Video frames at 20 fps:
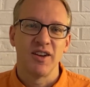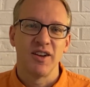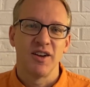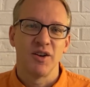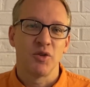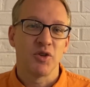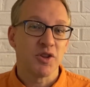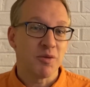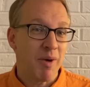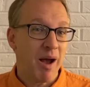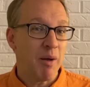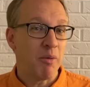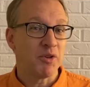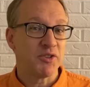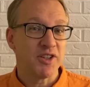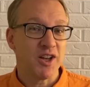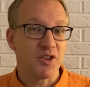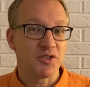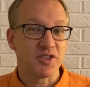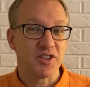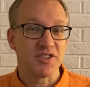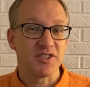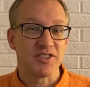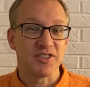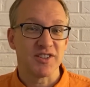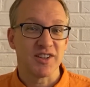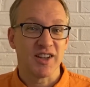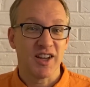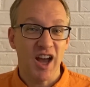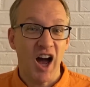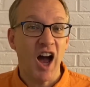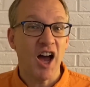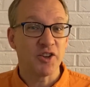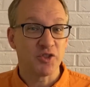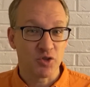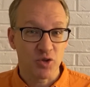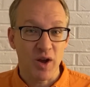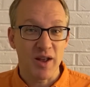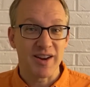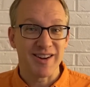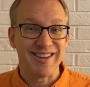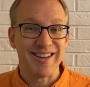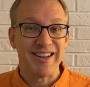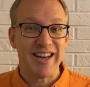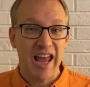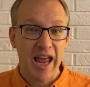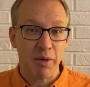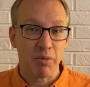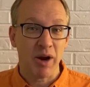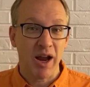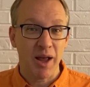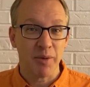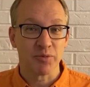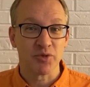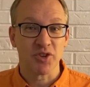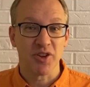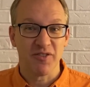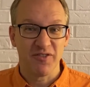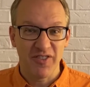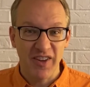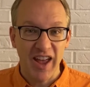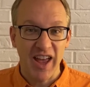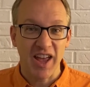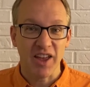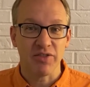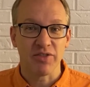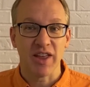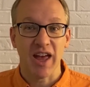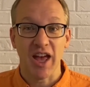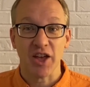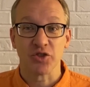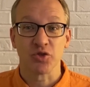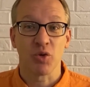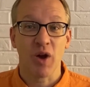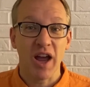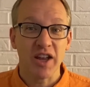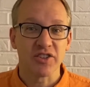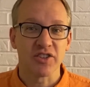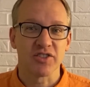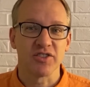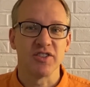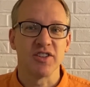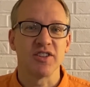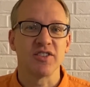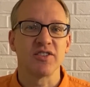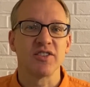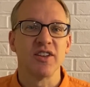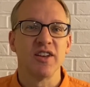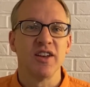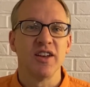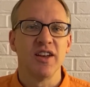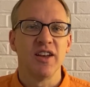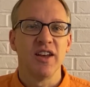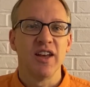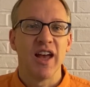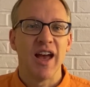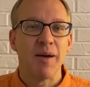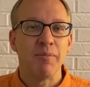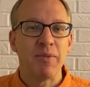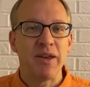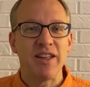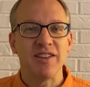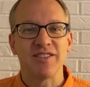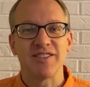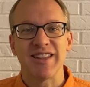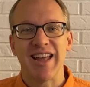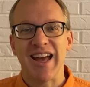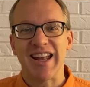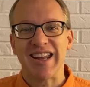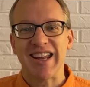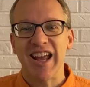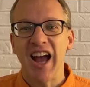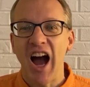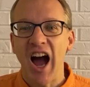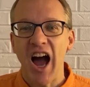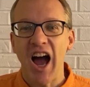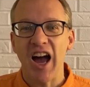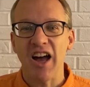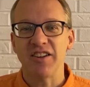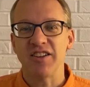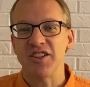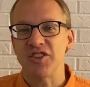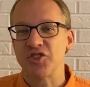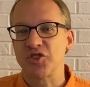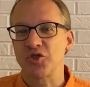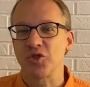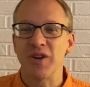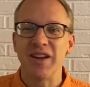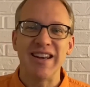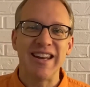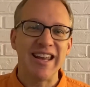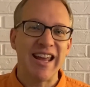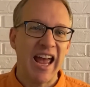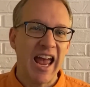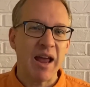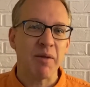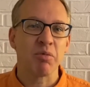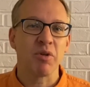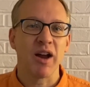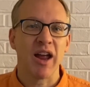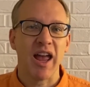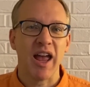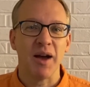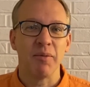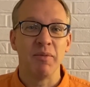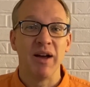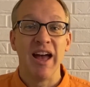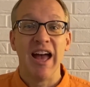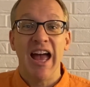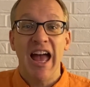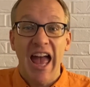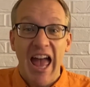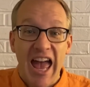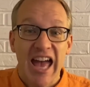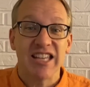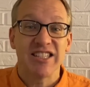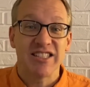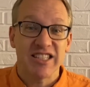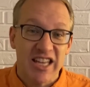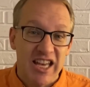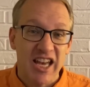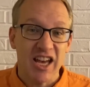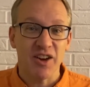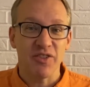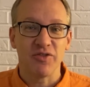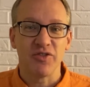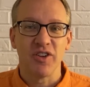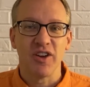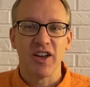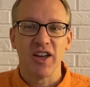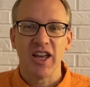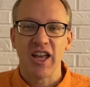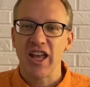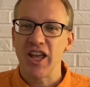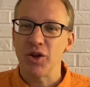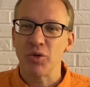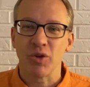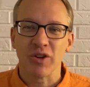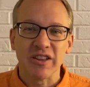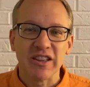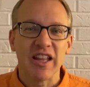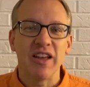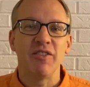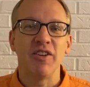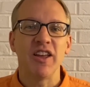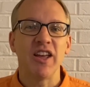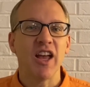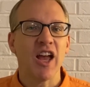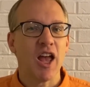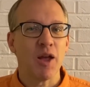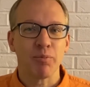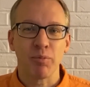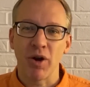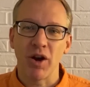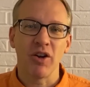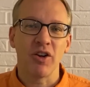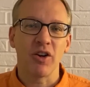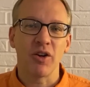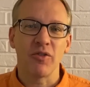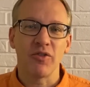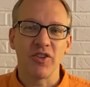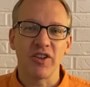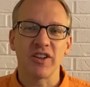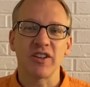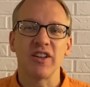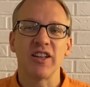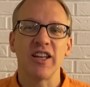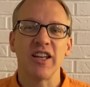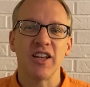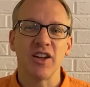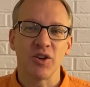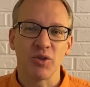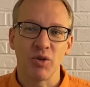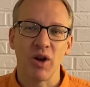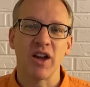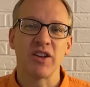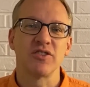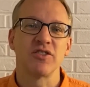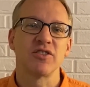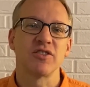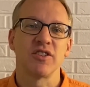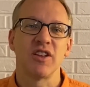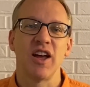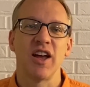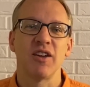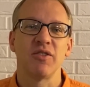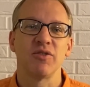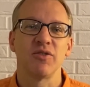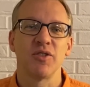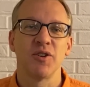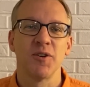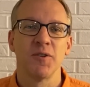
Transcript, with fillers: When the Bible tells us God credited Abraham's faith as righteousness, it means that God is treating Abraham as if he were living a perfectly righteous life.